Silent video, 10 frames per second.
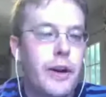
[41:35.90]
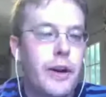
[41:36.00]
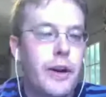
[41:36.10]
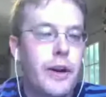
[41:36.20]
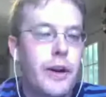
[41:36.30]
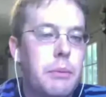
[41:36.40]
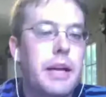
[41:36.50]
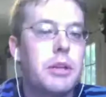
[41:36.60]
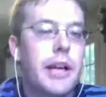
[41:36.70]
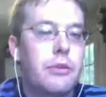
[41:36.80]
weak
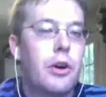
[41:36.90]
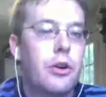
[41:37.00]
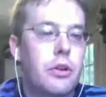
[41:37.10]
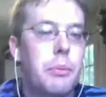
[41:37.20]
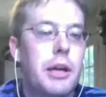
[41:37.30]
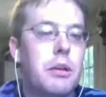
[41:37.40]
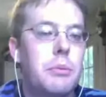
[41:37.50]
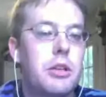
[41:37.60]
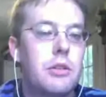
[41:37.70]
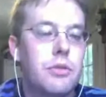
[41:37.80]
command ability as far as command
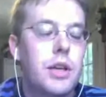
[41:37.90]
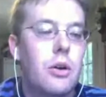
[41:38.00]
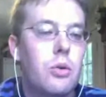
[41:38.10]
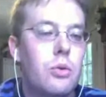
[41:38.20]
abilities go.